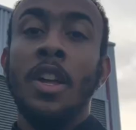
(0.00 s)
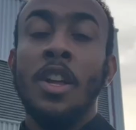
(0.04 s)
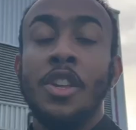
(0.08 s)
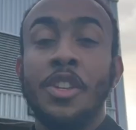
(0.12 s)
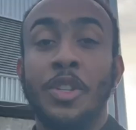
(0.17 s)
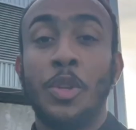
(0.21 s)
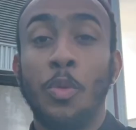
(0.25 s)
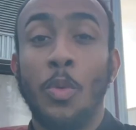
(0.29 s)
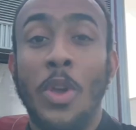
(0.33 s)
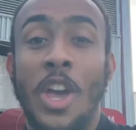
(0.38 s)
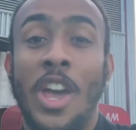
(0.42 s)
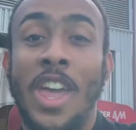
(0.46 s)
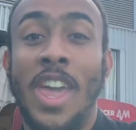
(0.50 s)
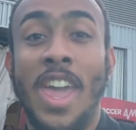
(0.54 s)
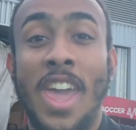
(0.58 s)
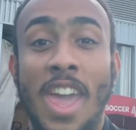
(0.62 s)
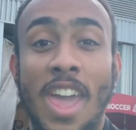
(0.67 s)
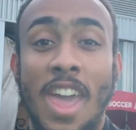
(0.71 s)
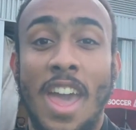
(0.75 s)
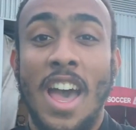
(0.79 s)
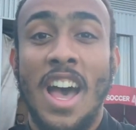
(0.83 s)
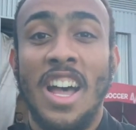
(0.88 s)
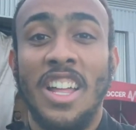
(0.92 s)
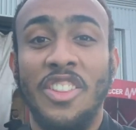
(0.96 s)
So we are
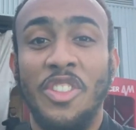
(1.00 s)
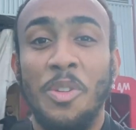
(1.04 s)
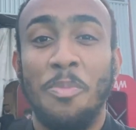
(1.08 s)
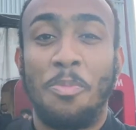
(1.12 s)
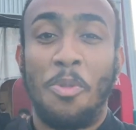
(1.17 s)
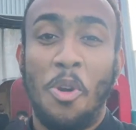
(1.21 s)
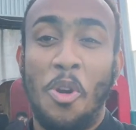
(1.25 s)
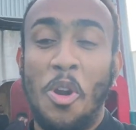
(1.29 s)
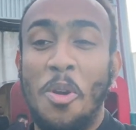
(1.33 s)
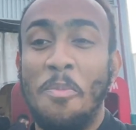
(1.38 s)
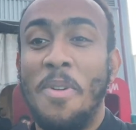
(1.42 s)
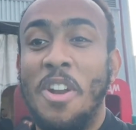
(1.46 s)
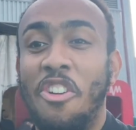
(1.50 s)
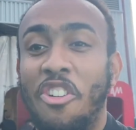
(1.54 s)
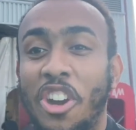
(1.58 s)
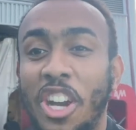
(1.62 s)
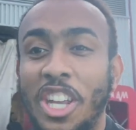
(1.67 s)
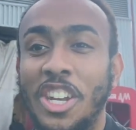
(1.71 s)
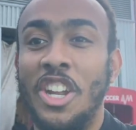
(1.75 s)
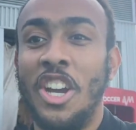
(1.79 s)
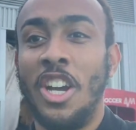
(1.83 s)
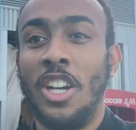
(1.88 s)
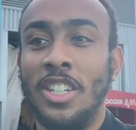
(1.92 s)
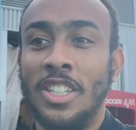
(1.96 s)
here at the Pro Am
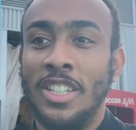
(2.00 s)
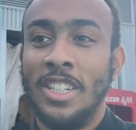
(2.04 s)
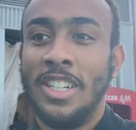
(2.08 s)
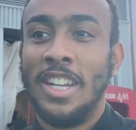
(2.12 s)
Arena,